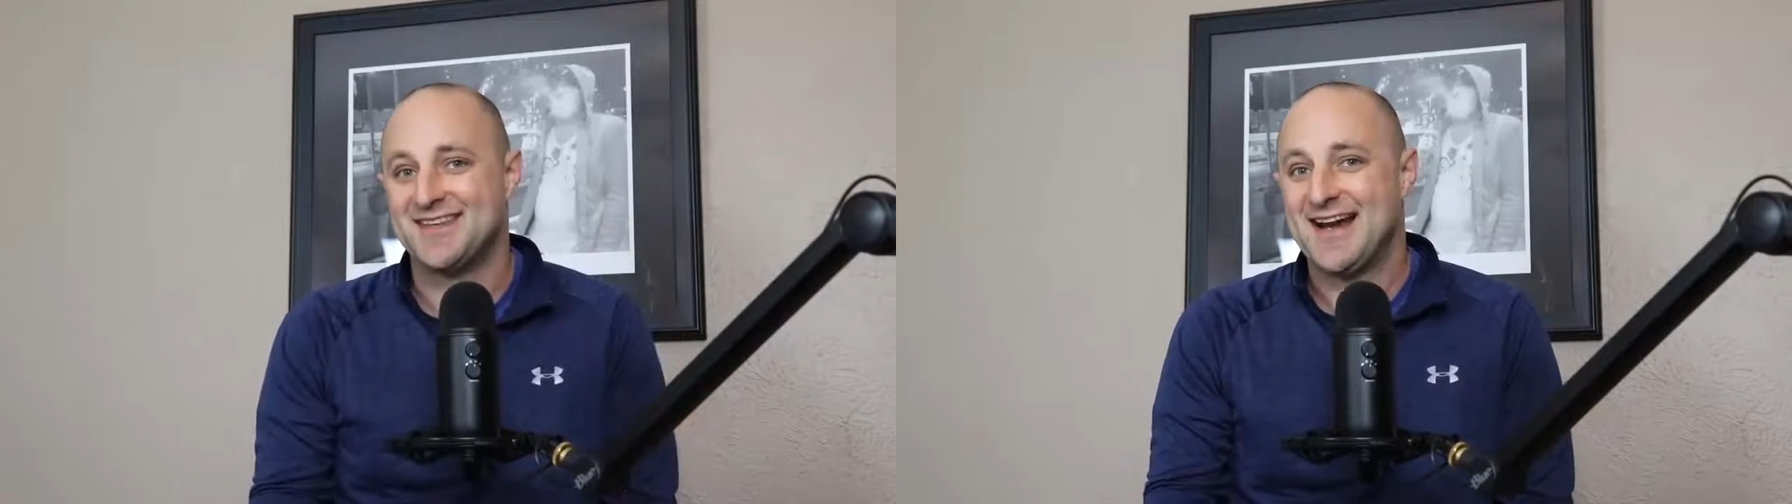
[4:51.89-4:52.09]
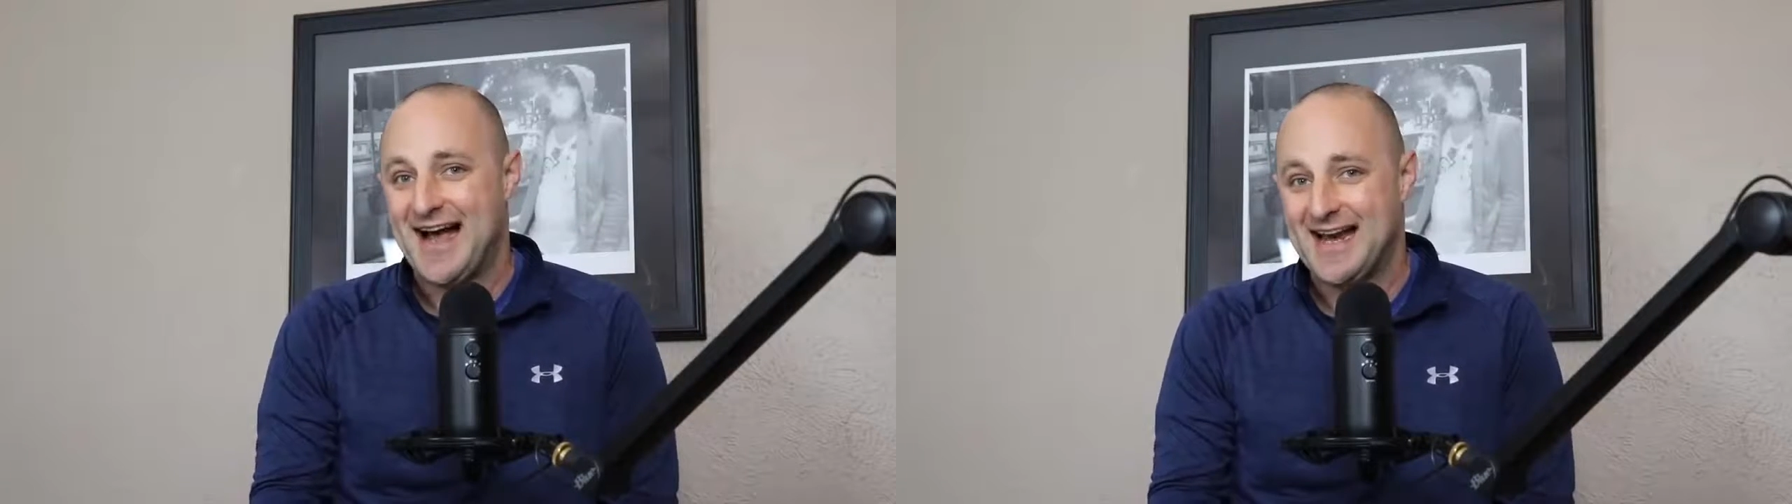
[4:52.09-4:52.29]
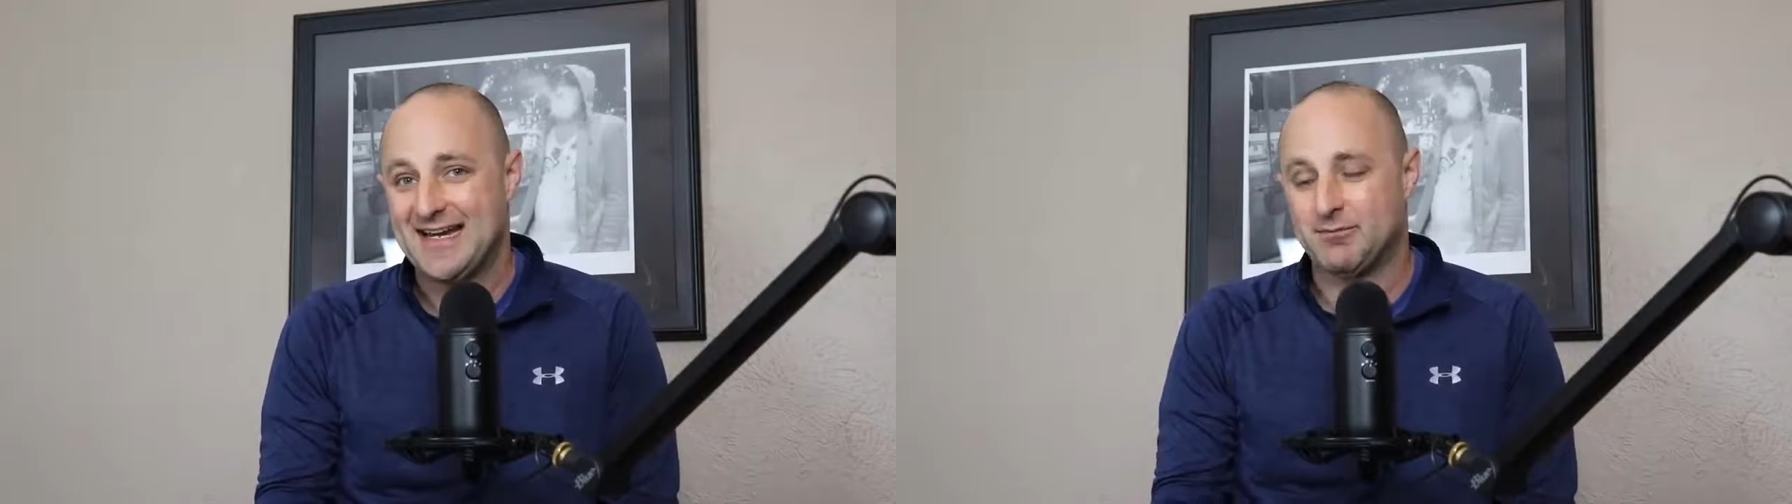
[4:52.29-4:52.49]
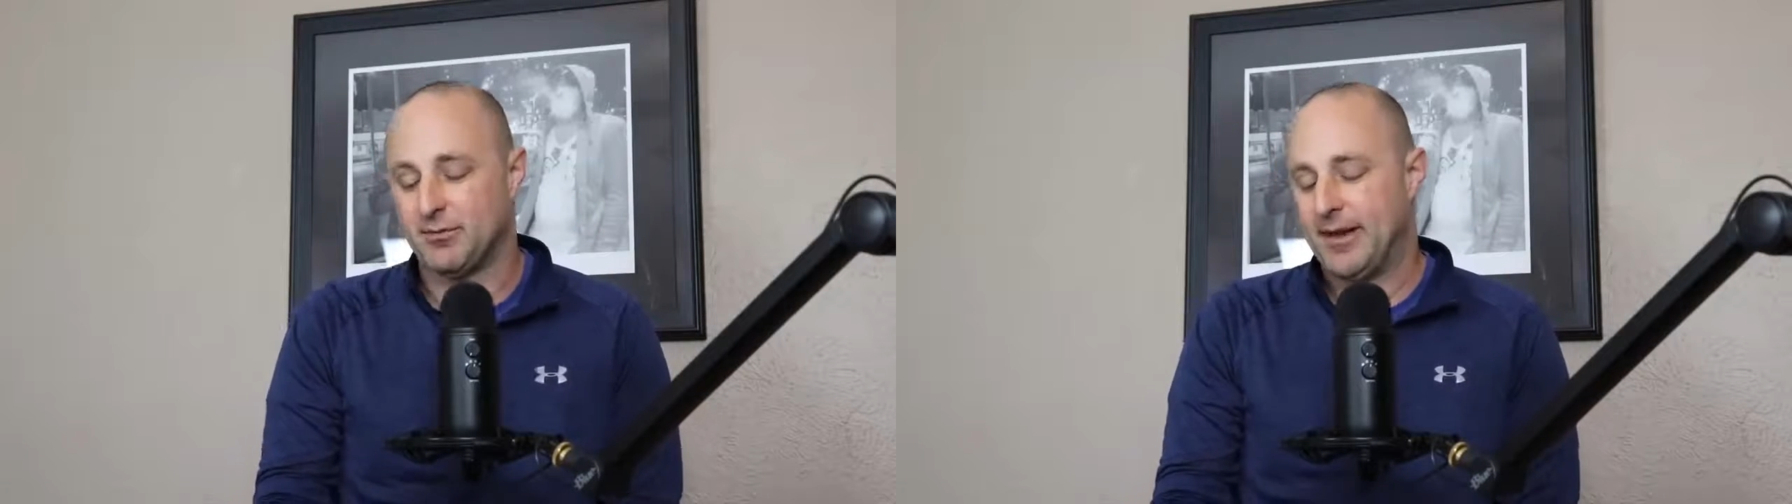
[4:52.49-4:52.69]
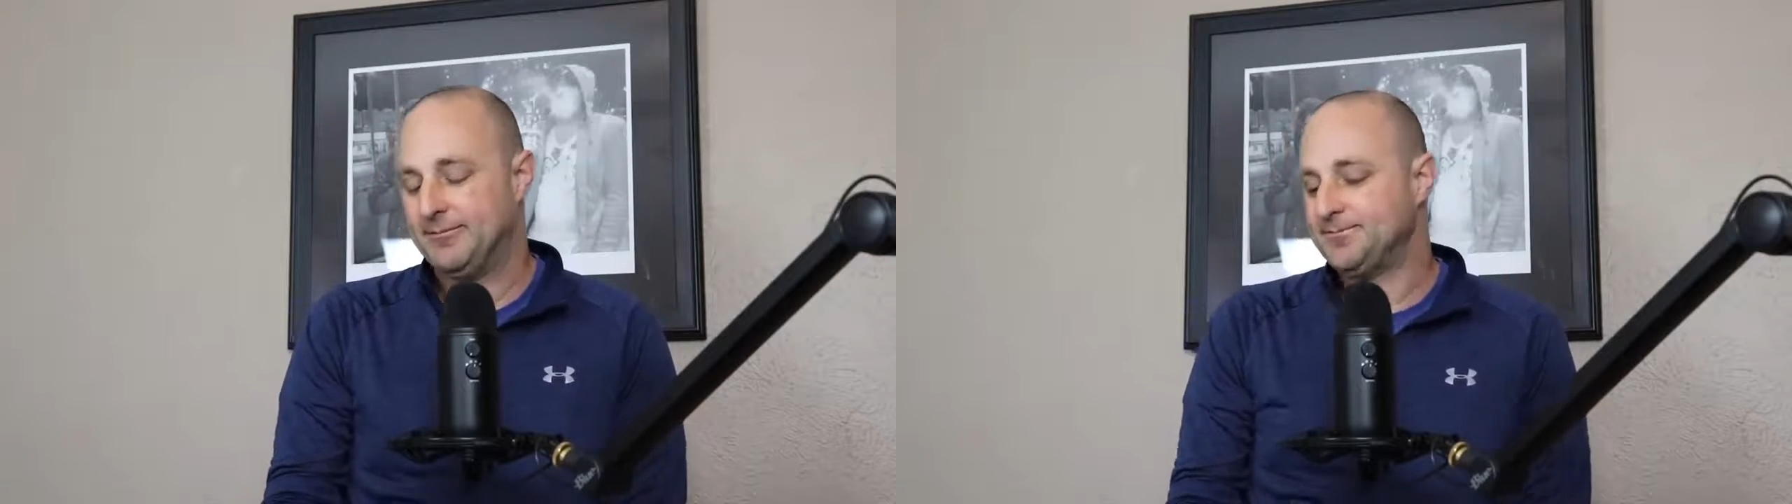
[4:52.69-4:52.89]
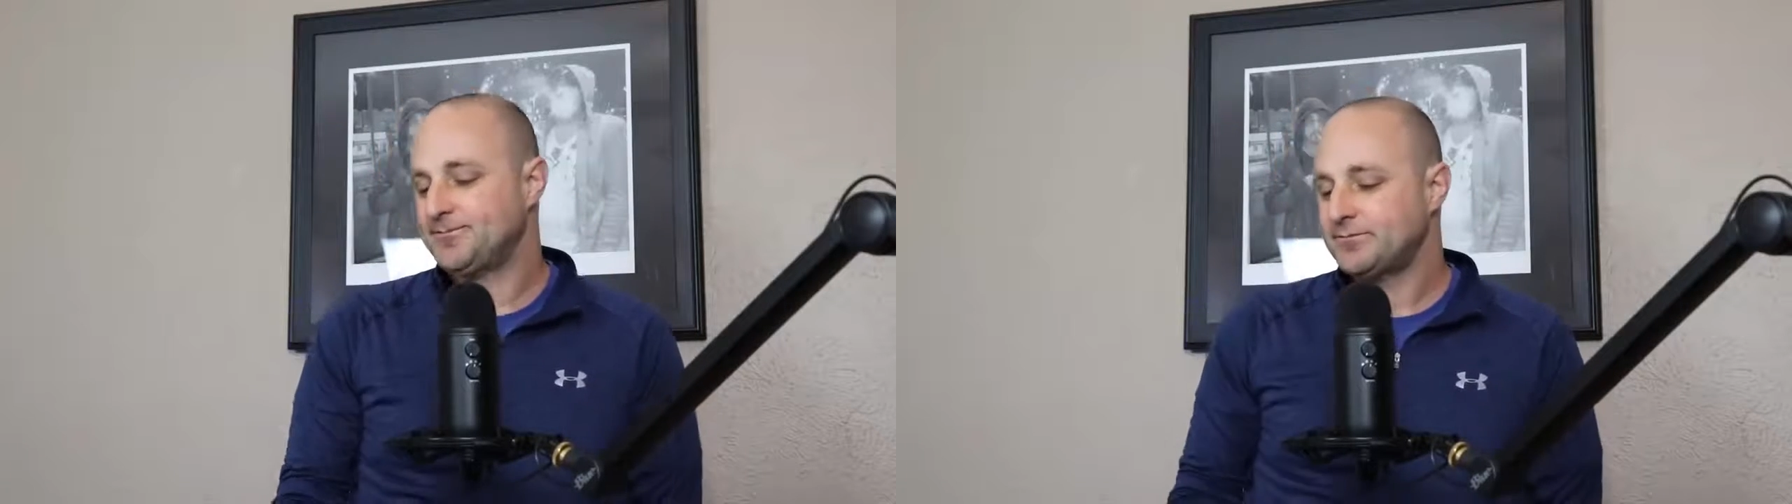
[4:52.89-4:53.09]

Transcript: that I implement.